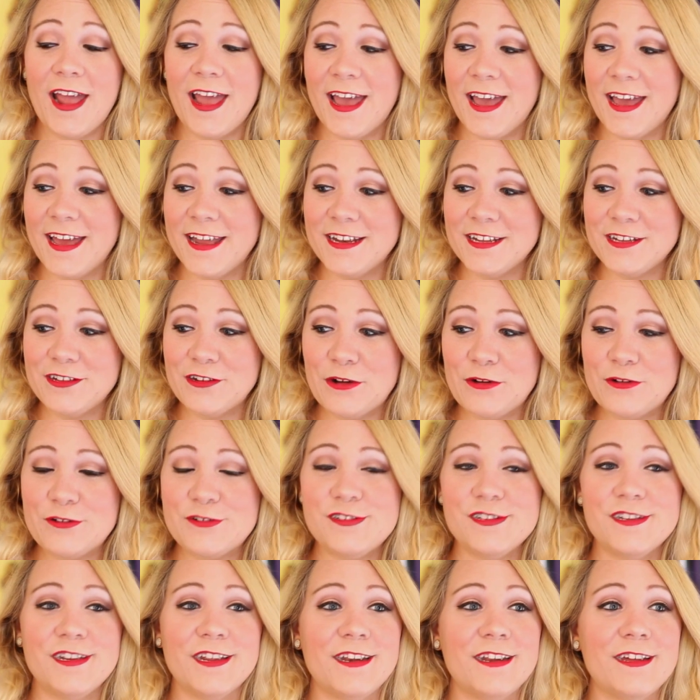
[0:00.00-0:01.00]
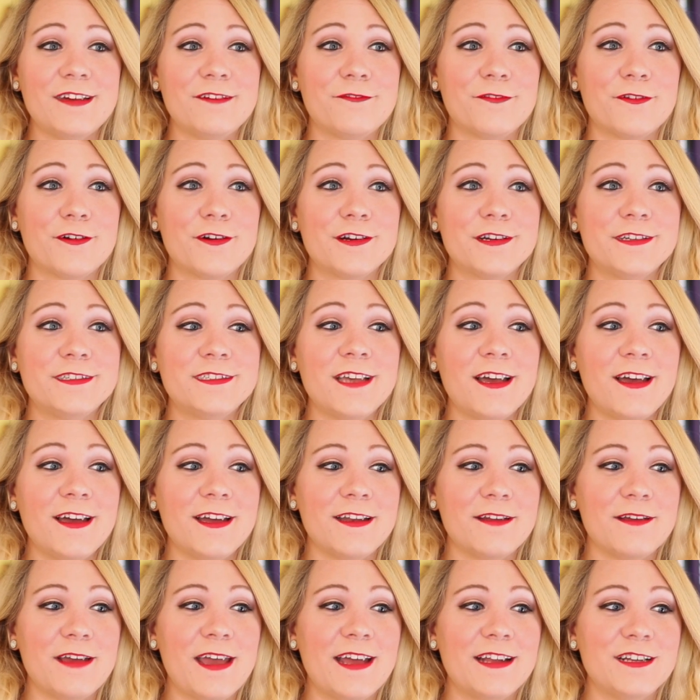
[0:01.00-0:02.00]
and you know, she did it for her
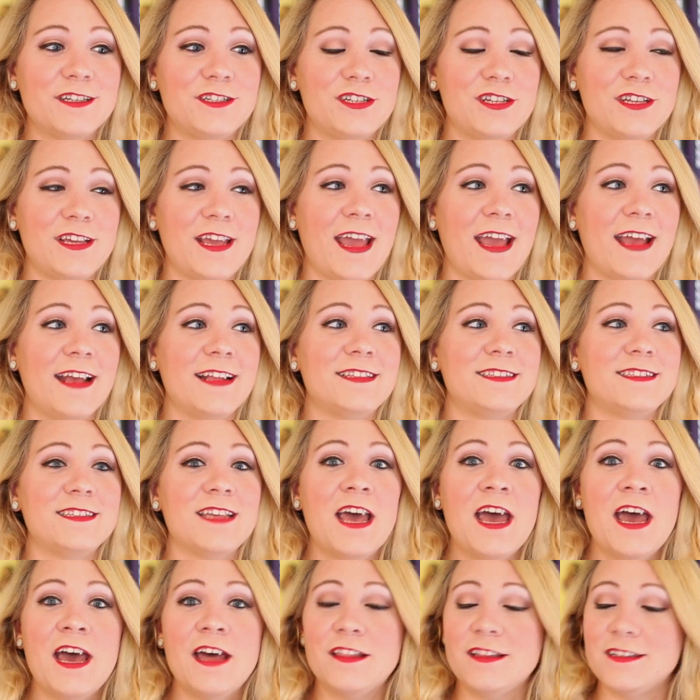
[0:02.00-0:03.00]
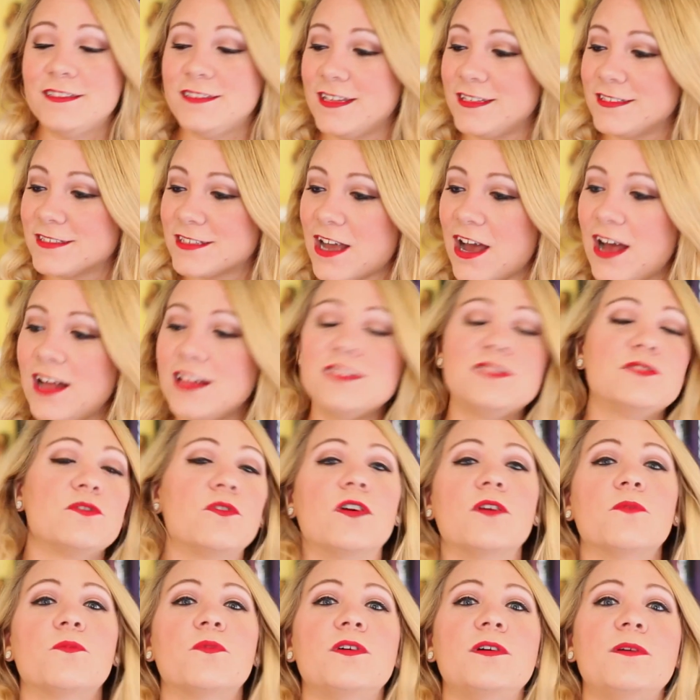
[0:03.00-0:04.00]
son, and she hates the son's consort.